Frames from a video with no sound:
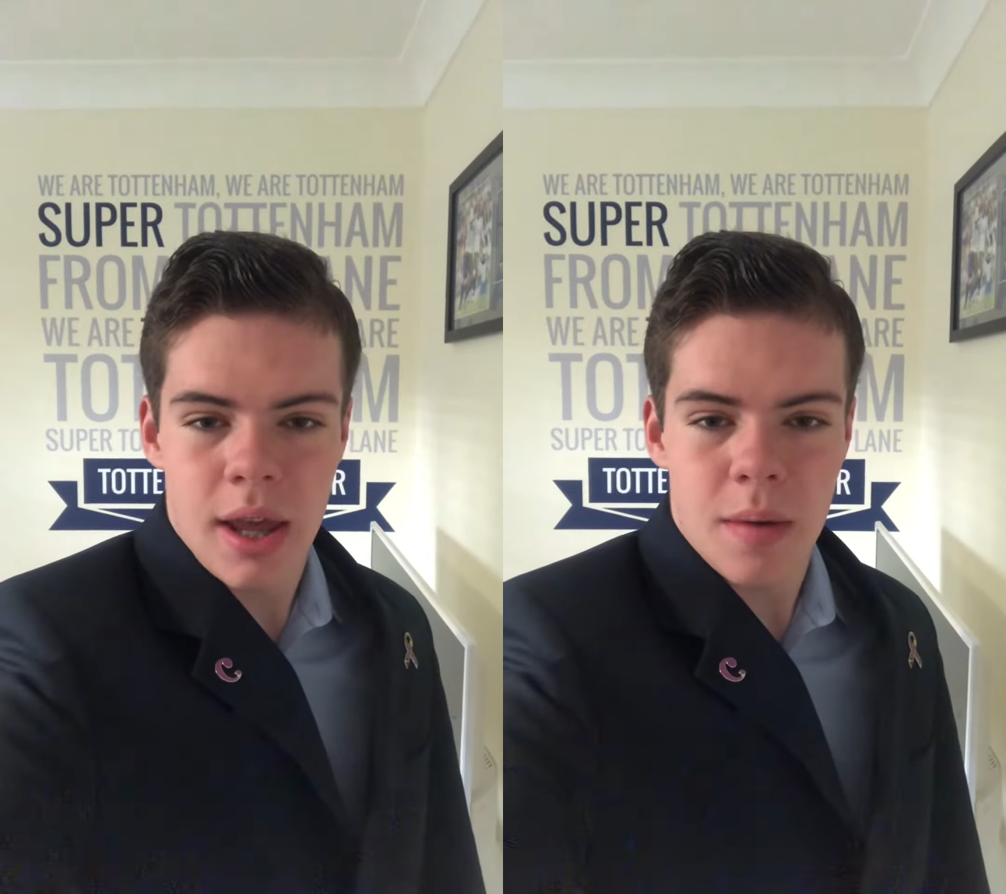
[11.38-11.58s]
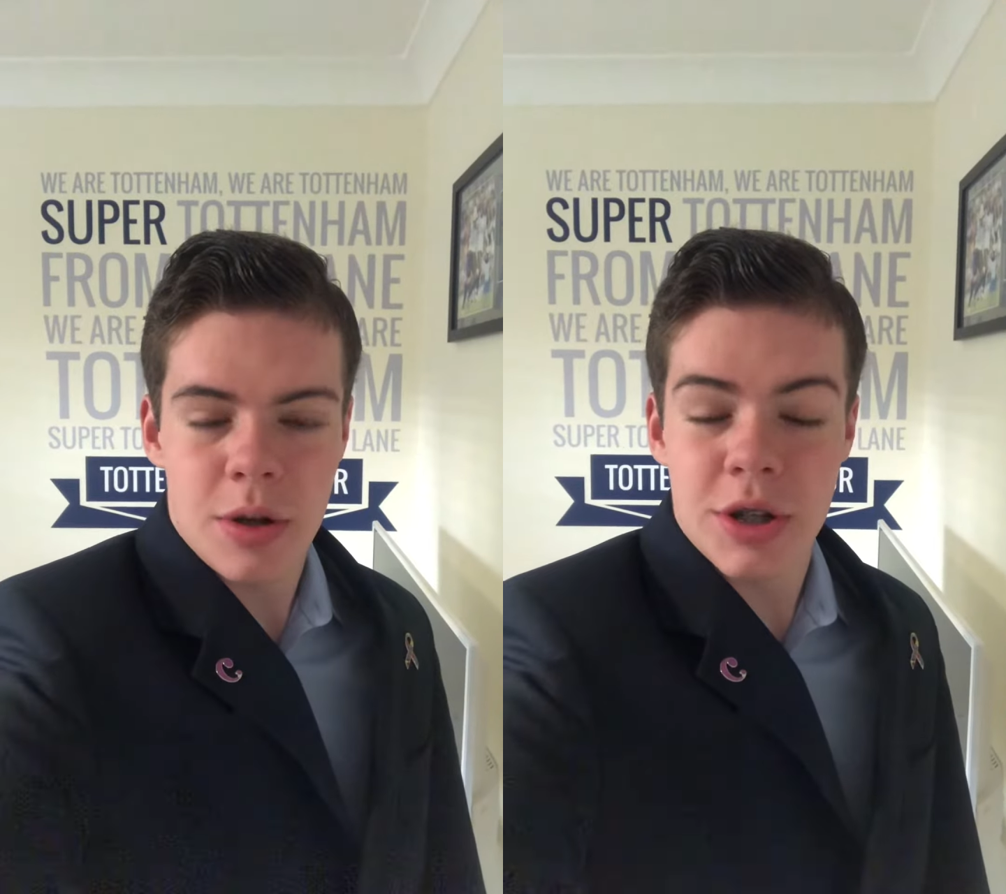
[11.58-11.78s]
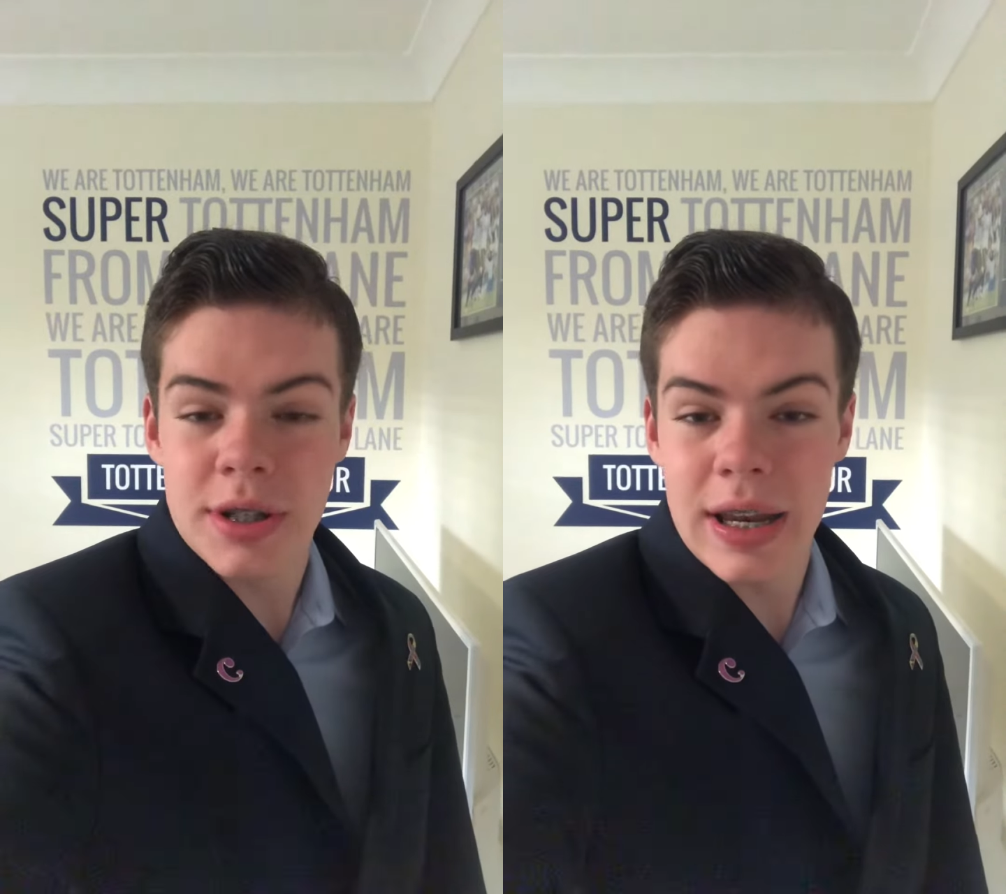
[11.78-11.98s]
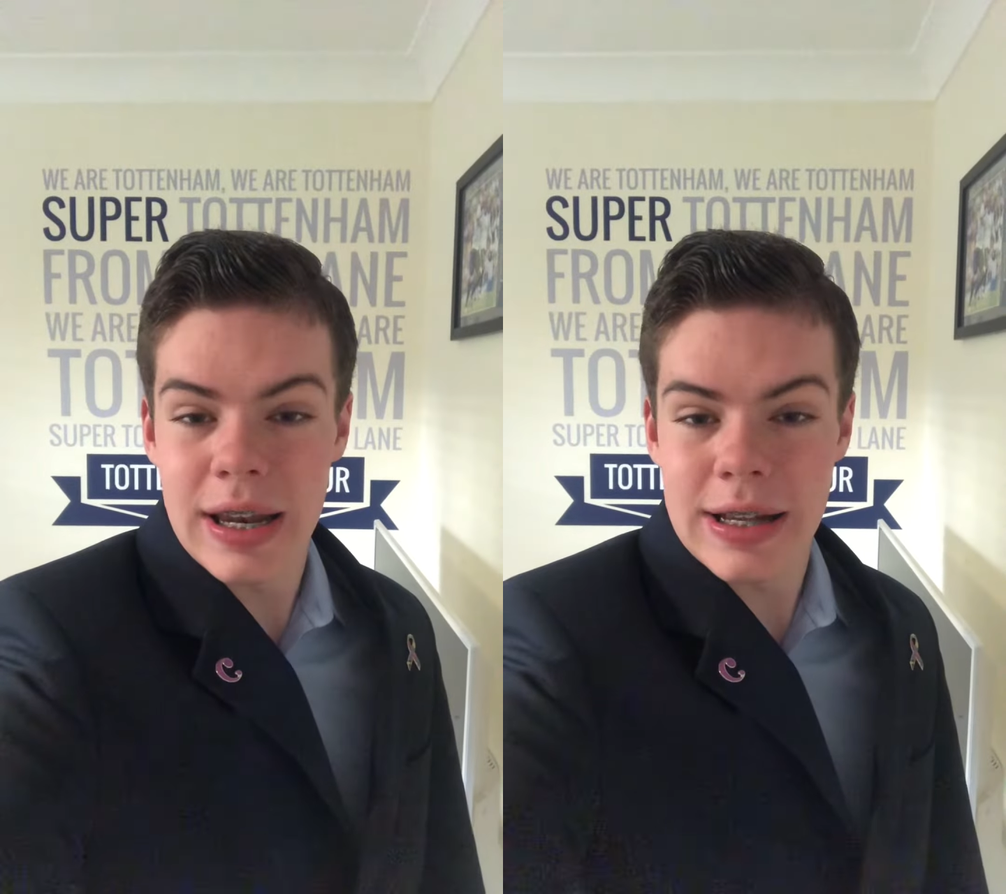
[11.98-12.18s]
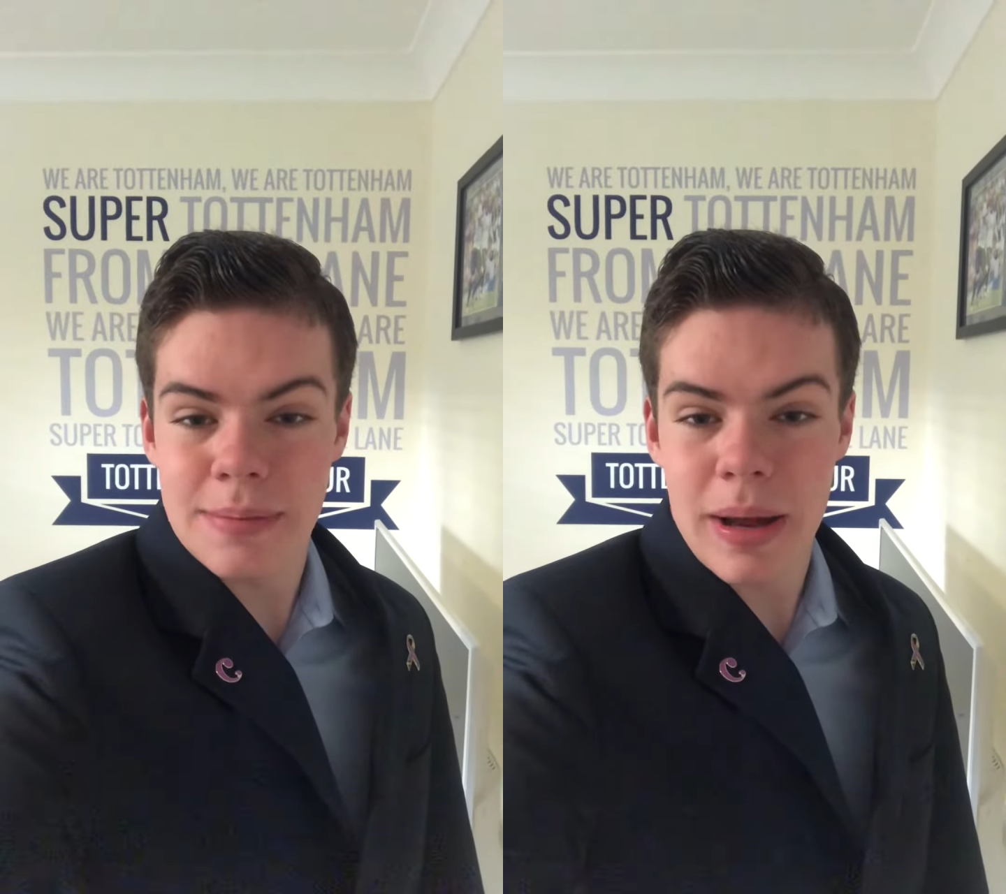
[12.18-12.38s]
We just didn't
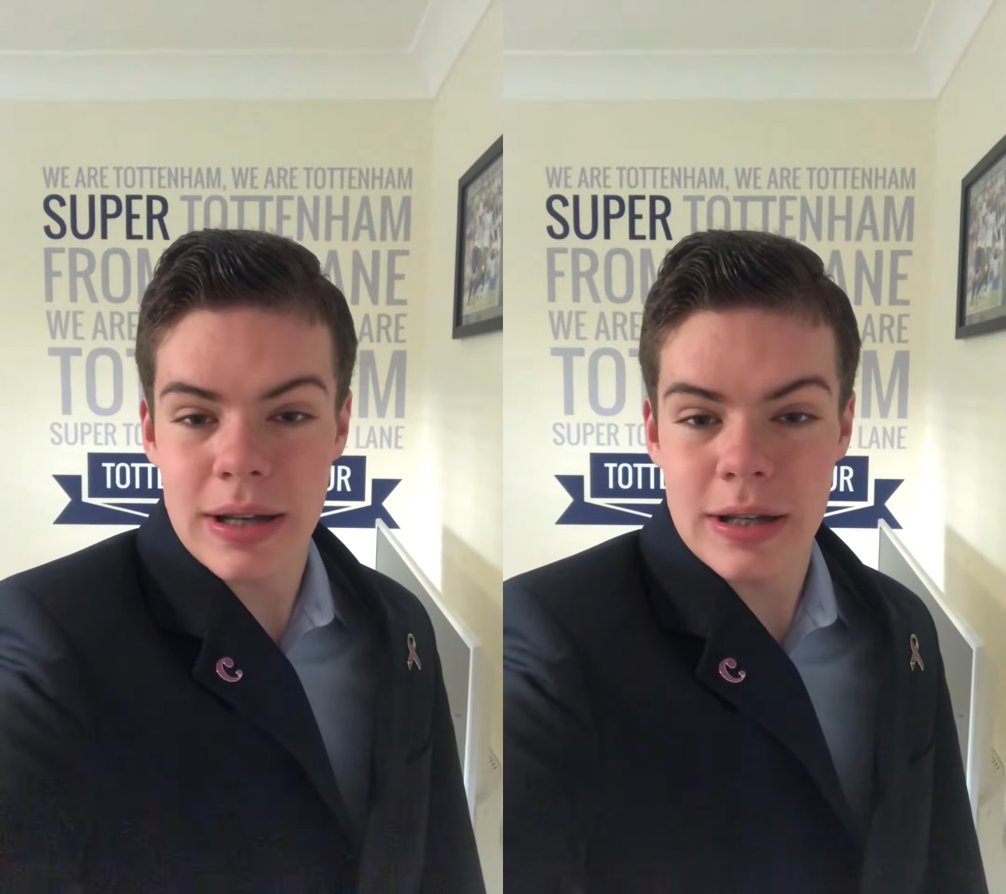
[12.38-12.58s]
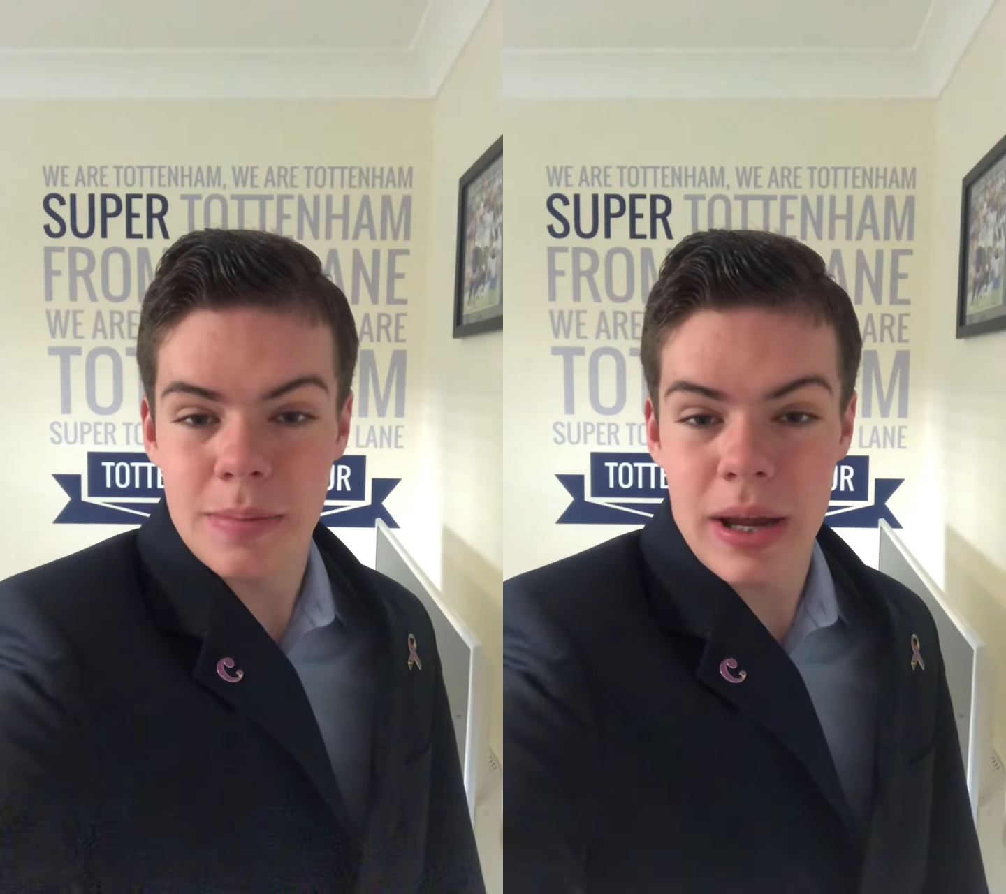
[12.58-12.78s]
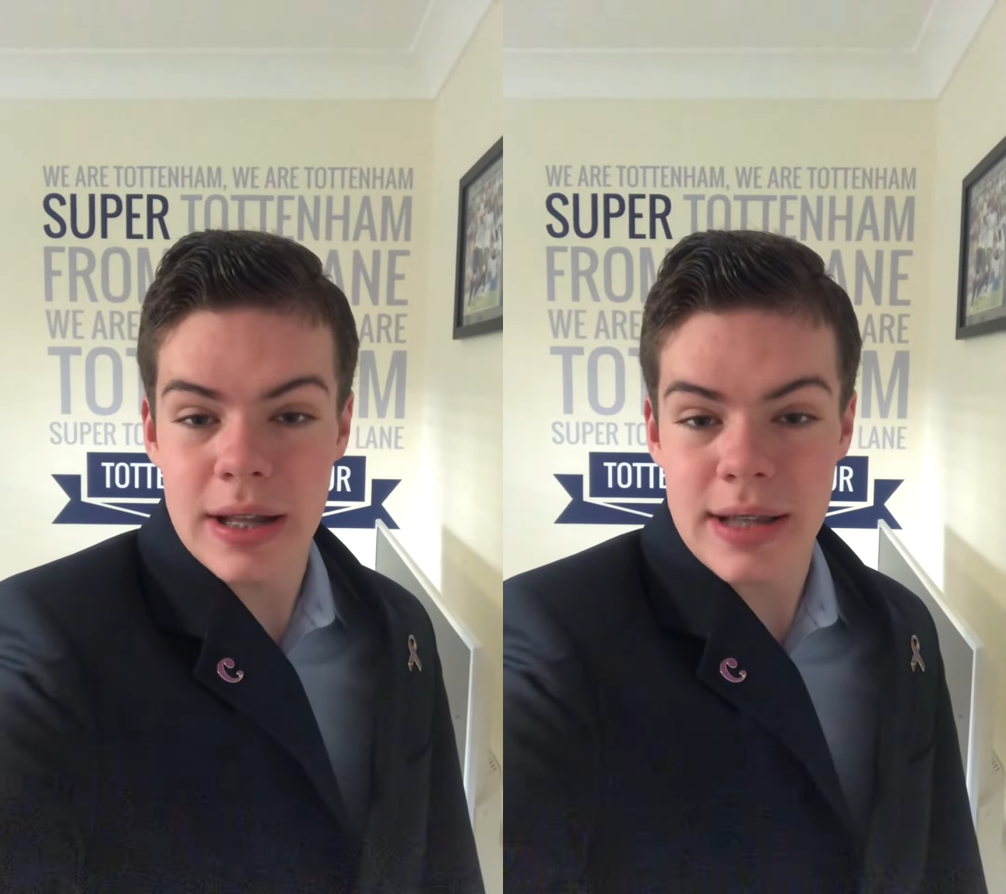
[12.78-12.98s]
expect it to be at